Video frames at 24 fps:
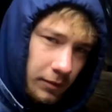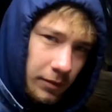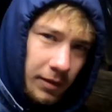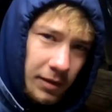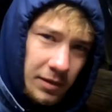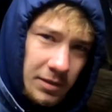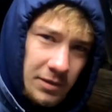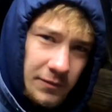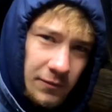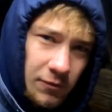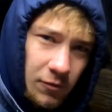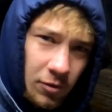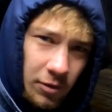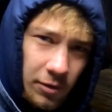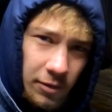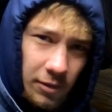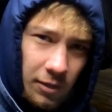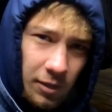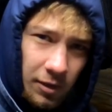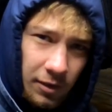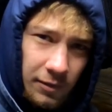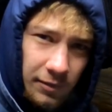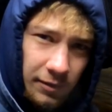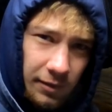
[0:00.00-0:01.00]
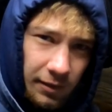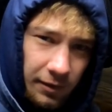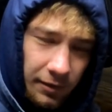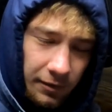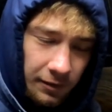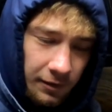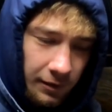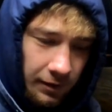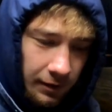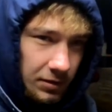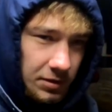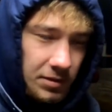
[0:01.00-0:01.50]
All right, it's four o'clock
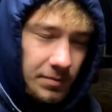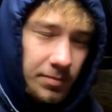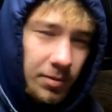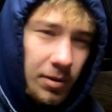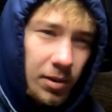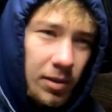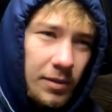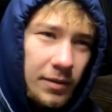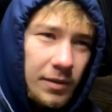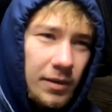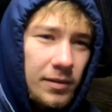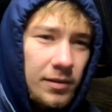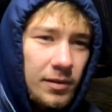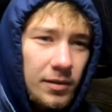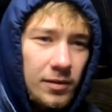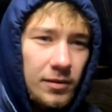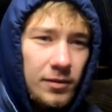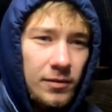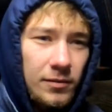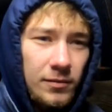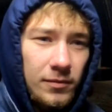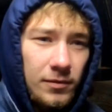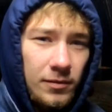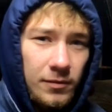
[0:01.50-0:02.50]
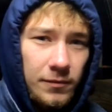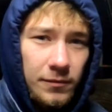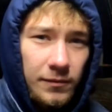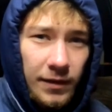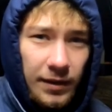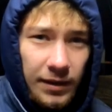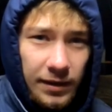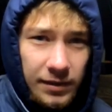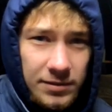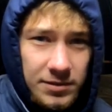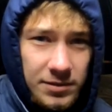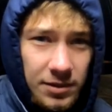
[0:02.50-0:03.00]
now. I should probably get the, the
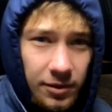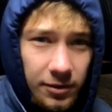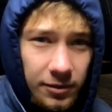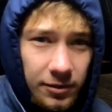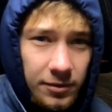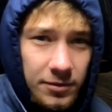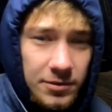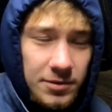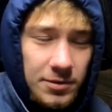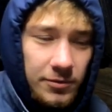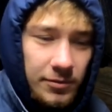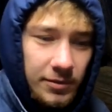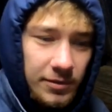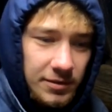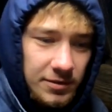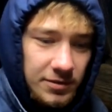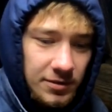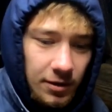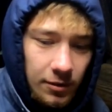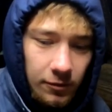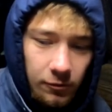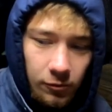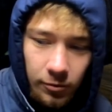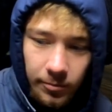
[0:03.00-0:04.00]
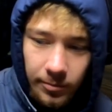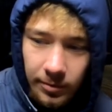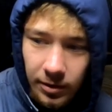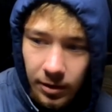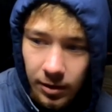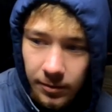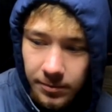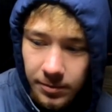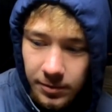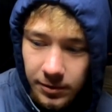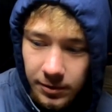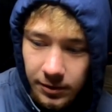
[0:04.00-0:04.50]
van started so it can start warming
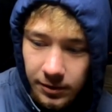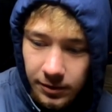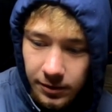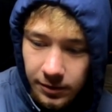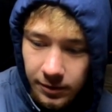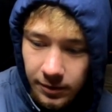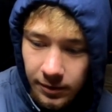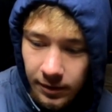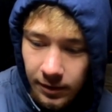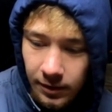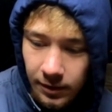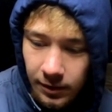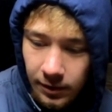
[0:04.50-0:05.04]
up in here.